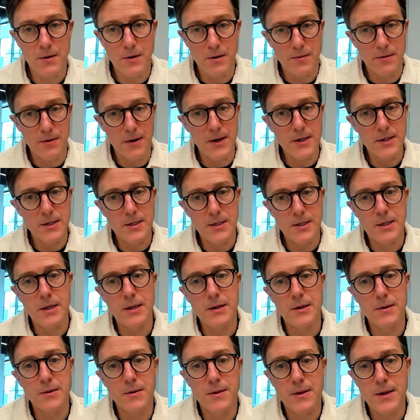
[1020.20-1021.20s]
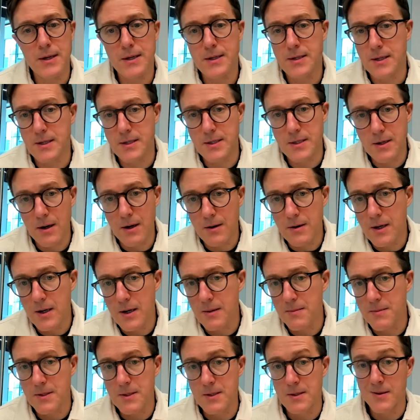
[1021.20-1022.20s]
corporations can do things that
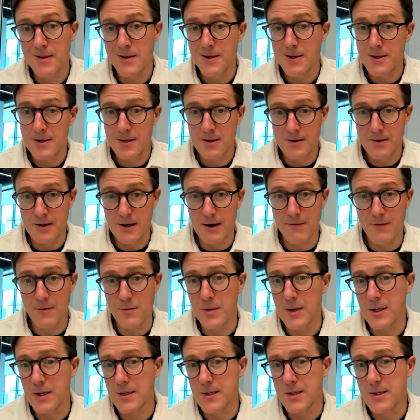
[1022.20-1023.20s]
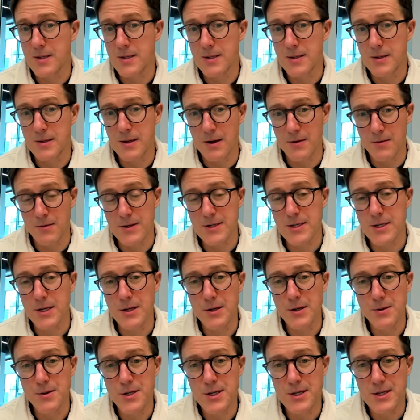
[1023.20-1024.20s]
startups, governments, other
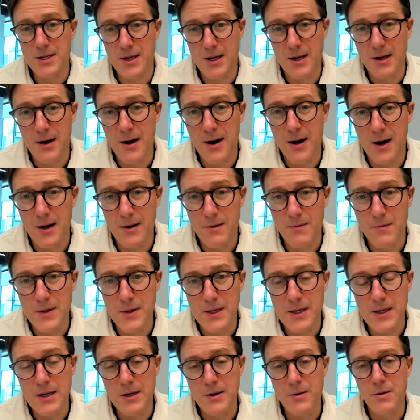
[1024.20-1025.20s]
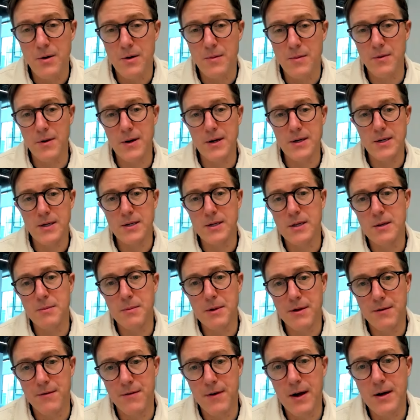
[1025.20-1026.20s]
institutions cannot. We need corporations to
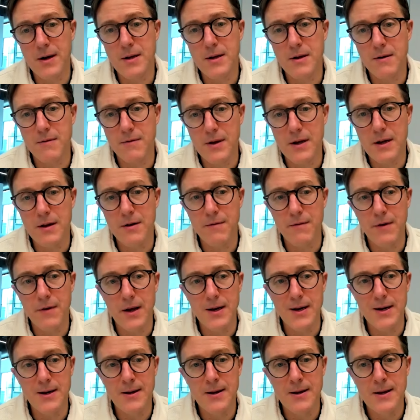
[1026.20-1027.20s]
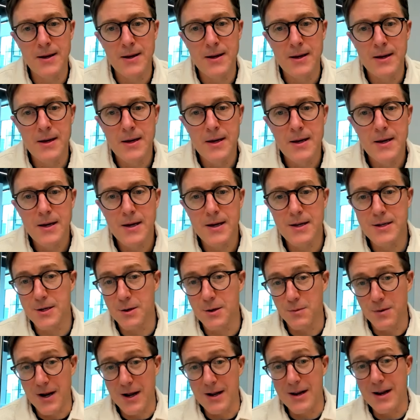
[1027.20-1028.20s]
be effective at innovating. And so
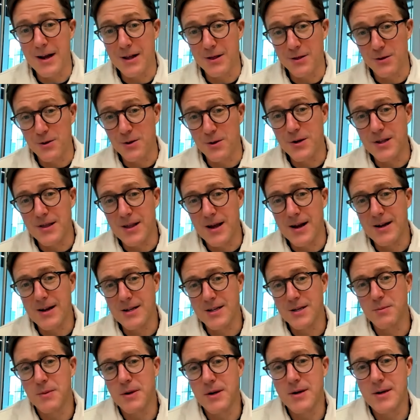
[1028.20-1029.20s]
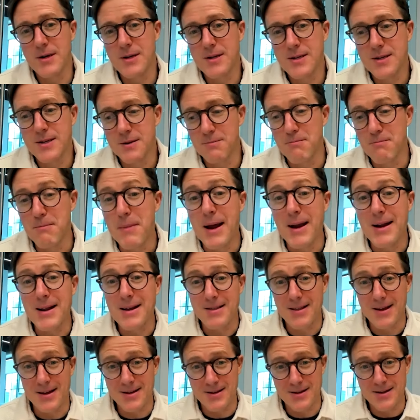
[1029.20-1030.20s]
what did I learn in that experience? Many
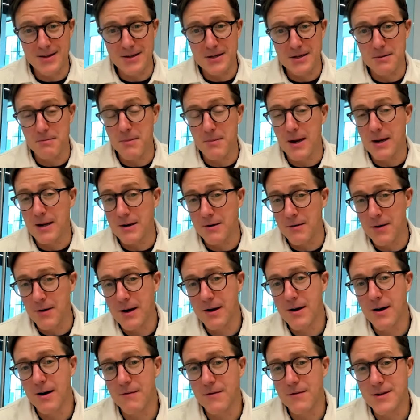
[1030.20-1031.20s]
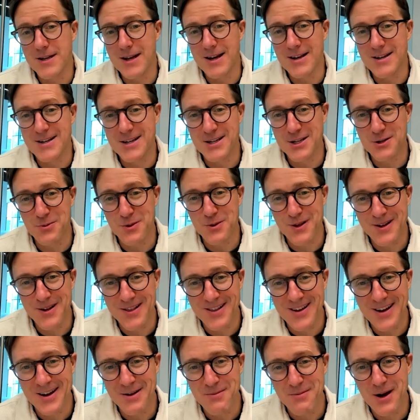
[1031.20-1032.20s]
lessons and many great conversations with
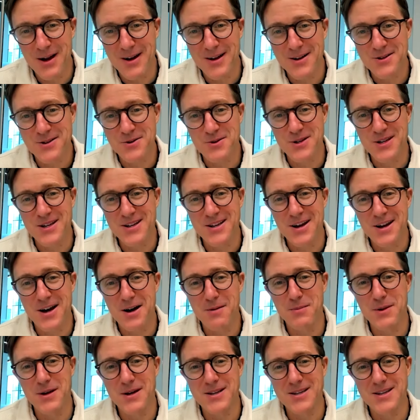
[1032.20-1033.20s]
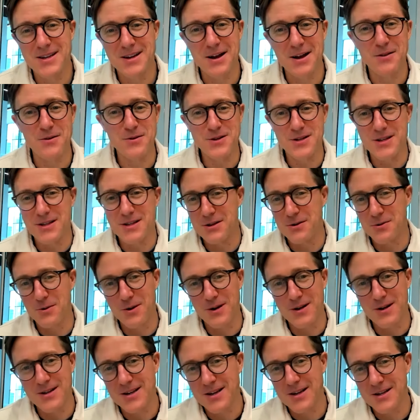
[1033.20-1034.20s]
Clay about all sorts of topics and others in the
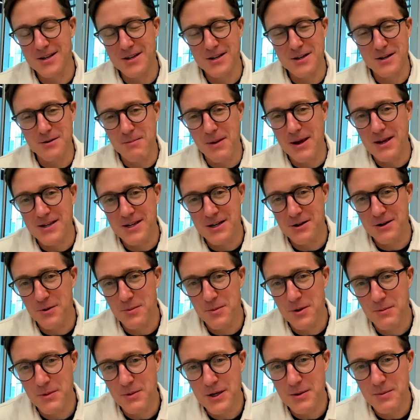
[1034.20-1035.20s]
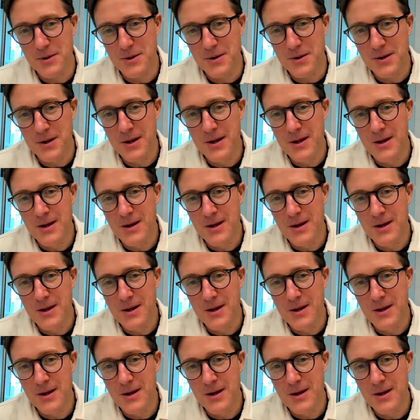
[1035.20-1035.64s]
organization, an amazing group of people.